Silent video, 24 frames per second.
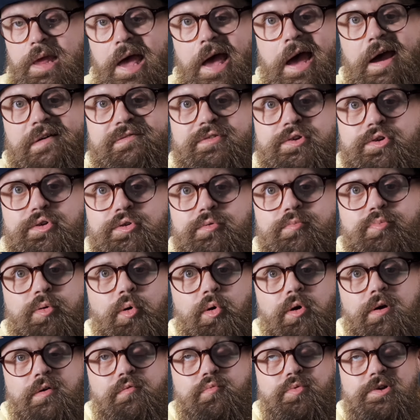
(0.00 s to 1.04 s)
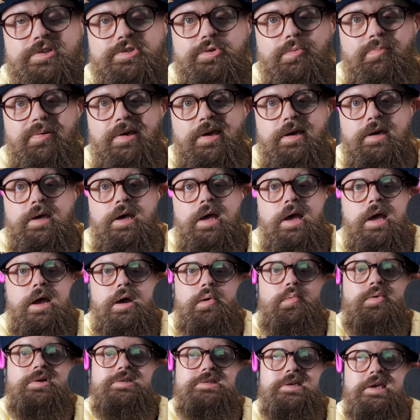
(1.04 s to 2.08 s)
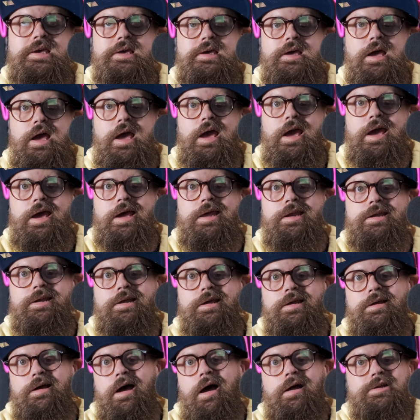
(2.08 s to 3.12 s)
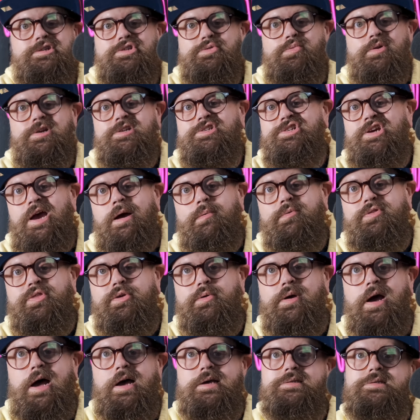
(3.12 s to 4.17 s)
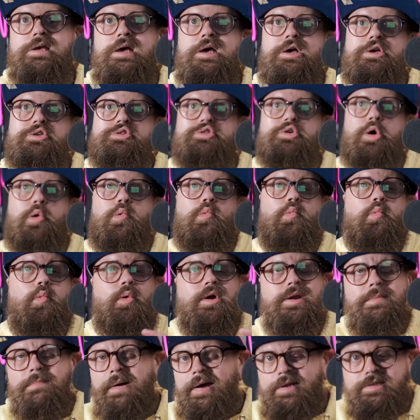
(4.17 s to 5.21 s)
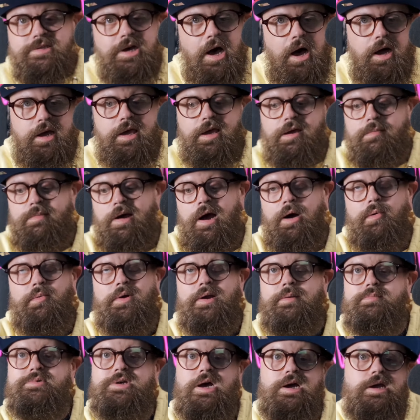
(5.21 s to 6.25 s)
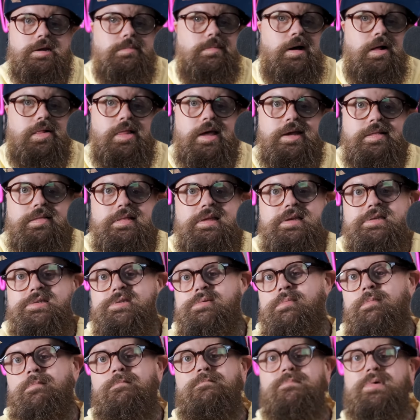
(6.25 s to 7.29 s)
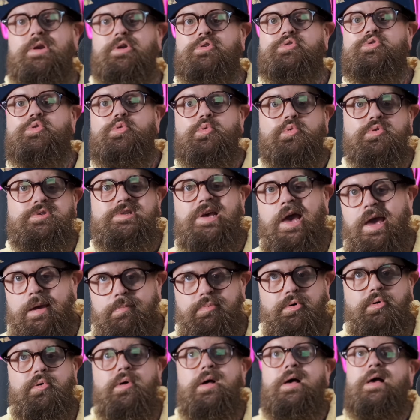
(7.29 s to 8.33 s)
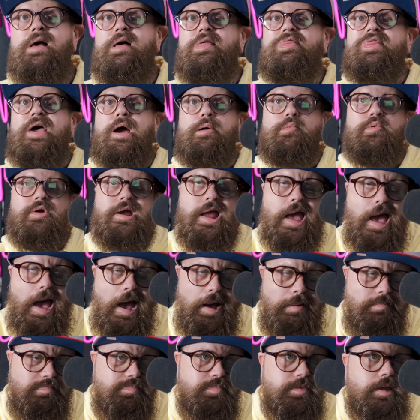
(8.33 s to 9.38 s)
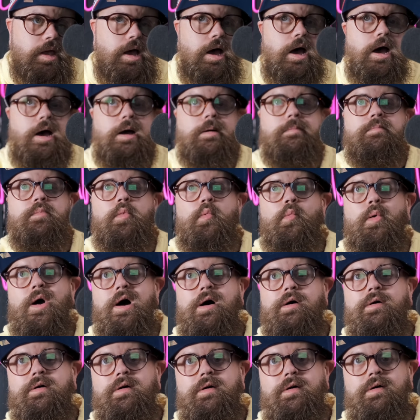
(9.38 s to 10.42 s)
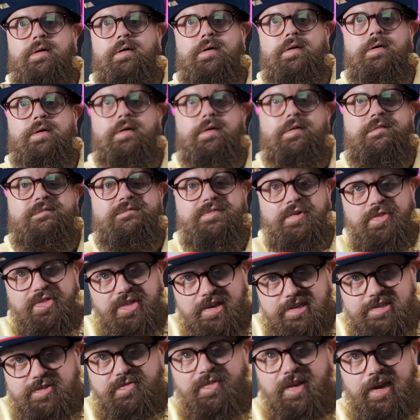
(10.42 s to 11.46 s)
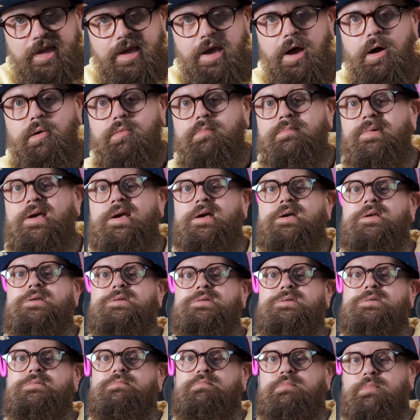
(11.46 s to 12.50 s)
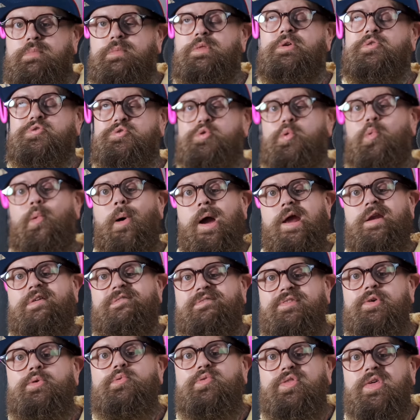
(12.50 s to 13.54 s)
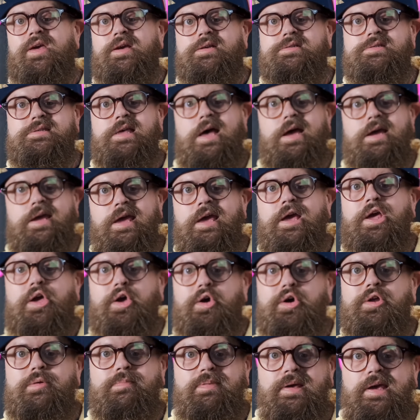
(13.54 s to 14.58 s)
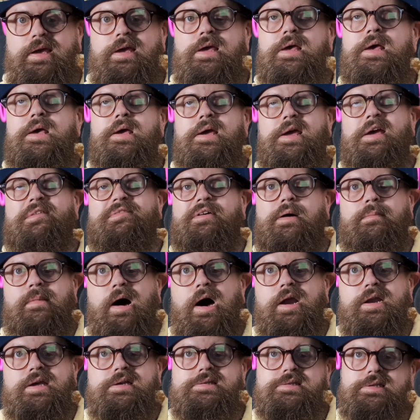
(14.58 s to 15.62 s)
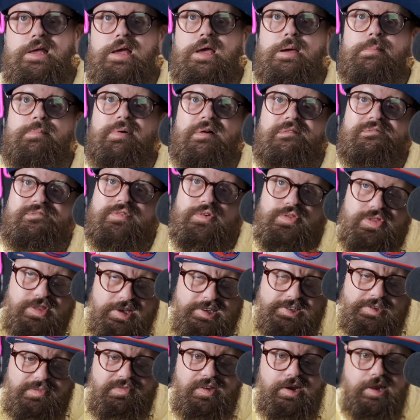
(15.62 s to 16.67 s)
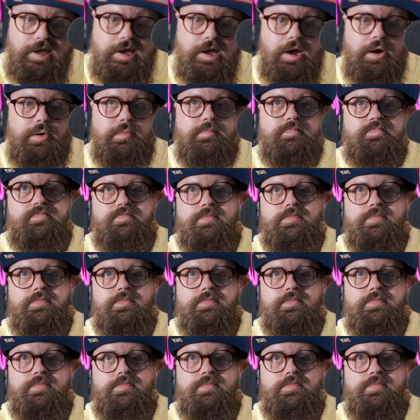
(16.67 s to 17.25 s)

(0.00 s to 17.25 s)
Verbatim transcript: afternoon pour of Whistlepig whiskey, and I just want to chat with you guys. So what am I talking about when I'm talking about like this middle school table that we're at? Um, well, for this video, because there's quite a few things that it could be, if I'm honest, but for this video,